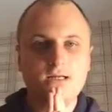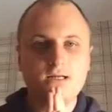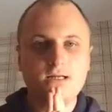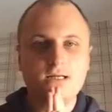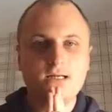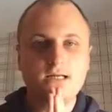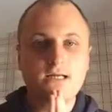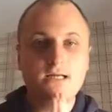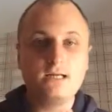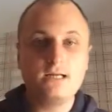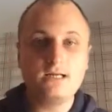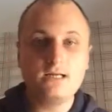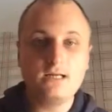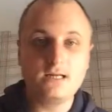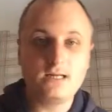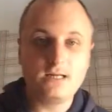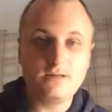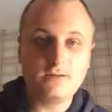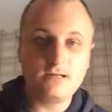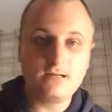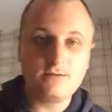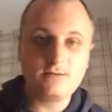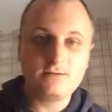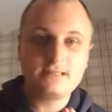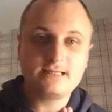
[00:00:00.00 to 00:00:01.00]

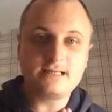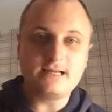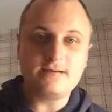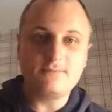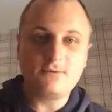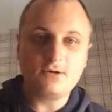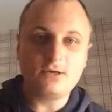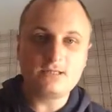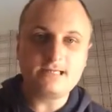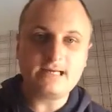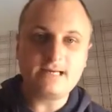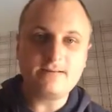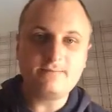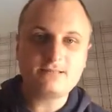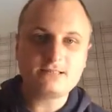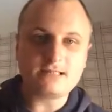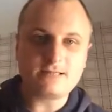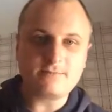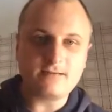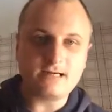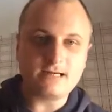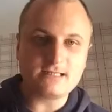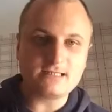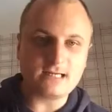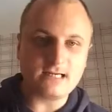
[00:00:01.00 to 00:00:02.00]
he would get more game
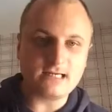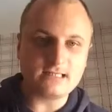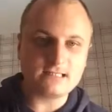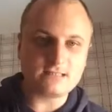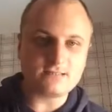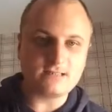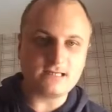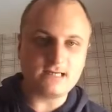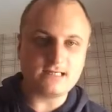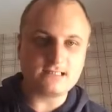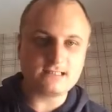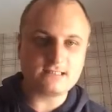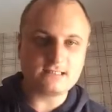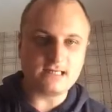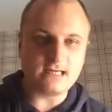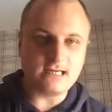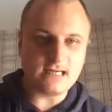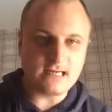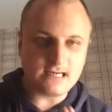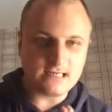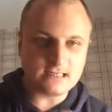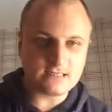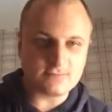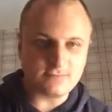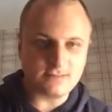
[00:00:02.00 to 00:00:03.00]
time at
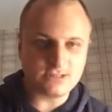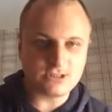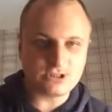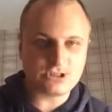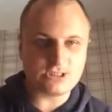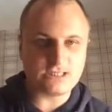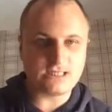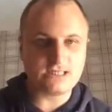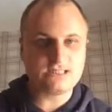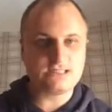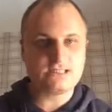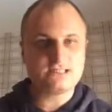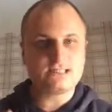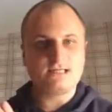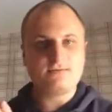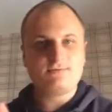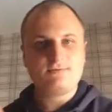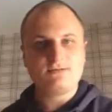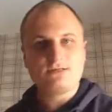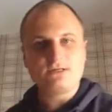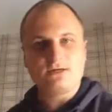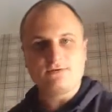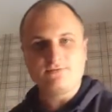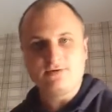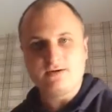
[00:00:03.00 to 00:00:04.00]
Manchester than he
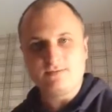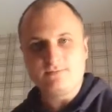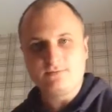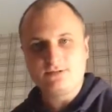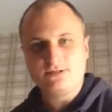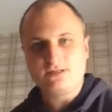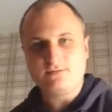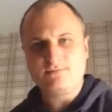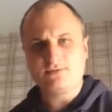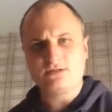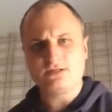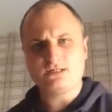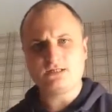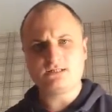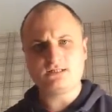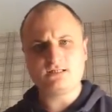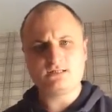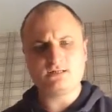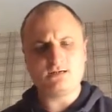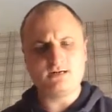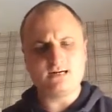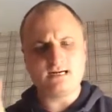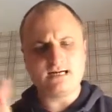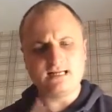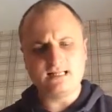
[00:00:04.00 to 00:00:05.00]
would at Real Madrid, because
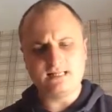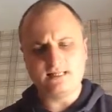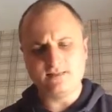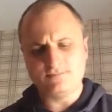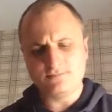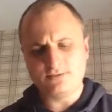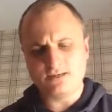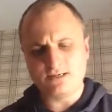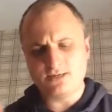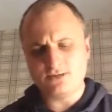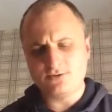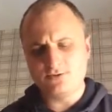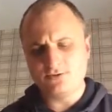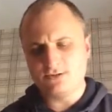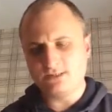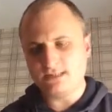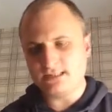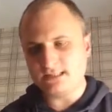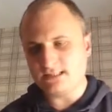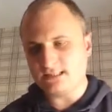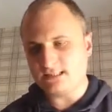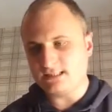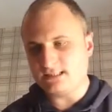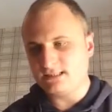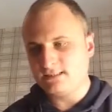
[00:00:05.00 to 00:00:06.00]
they've got Alaba,
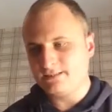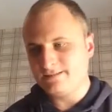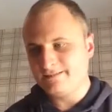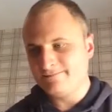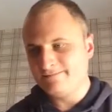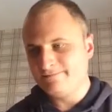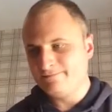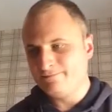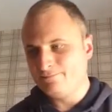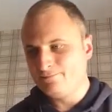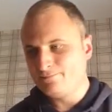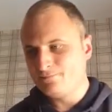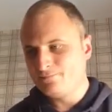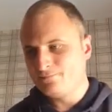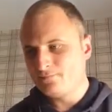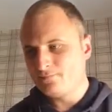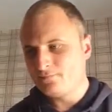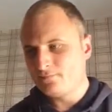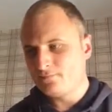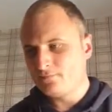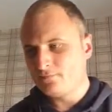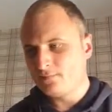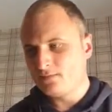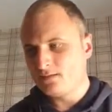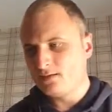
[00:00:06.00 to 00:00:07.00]
Rudiger.
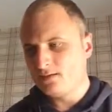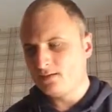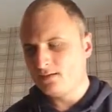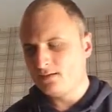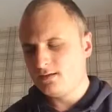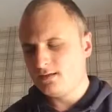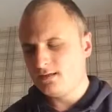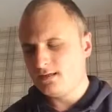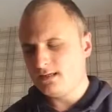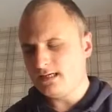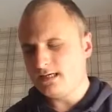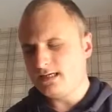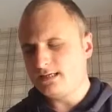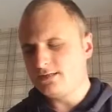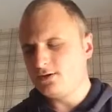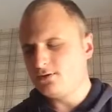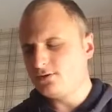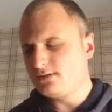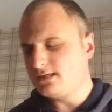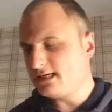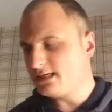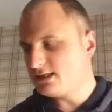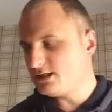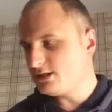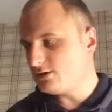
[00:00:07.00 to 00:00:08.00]
I know
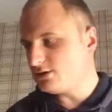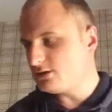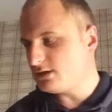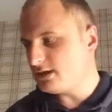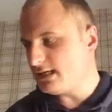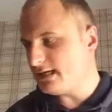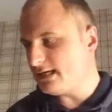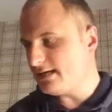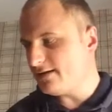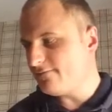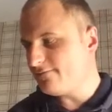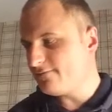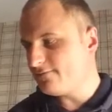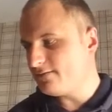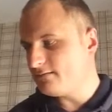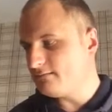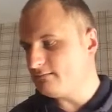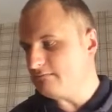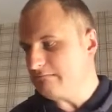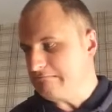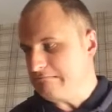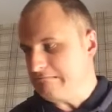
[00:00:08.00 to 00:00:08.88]
Nacho's left.